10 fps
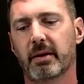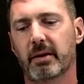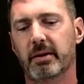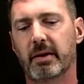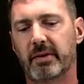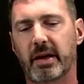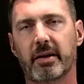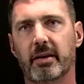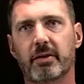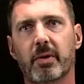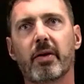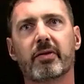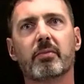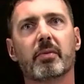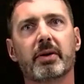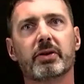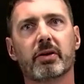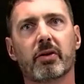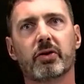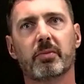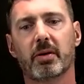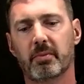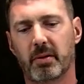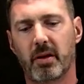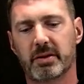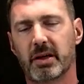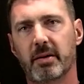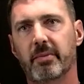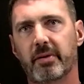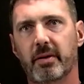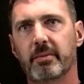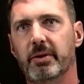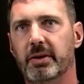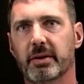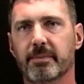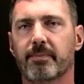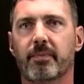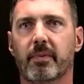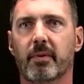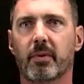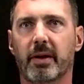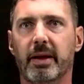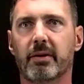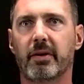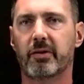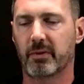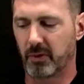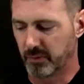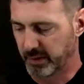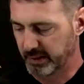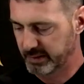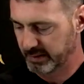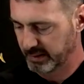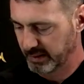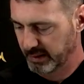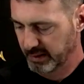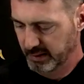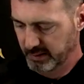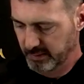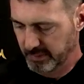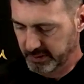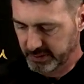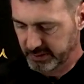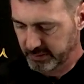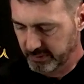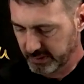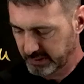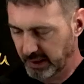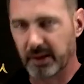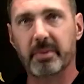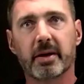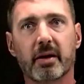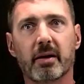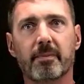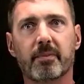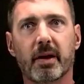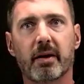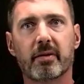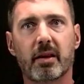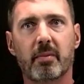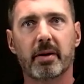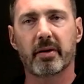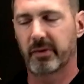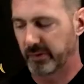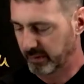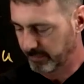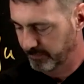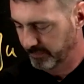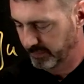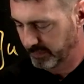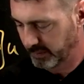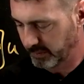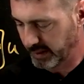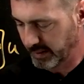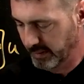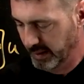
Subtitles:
You'd have to calculate the Reynolds number to make sure you're not turbulent, but a lot of times you can really increase your flow rate by just doing a slightly bigger system. Okay.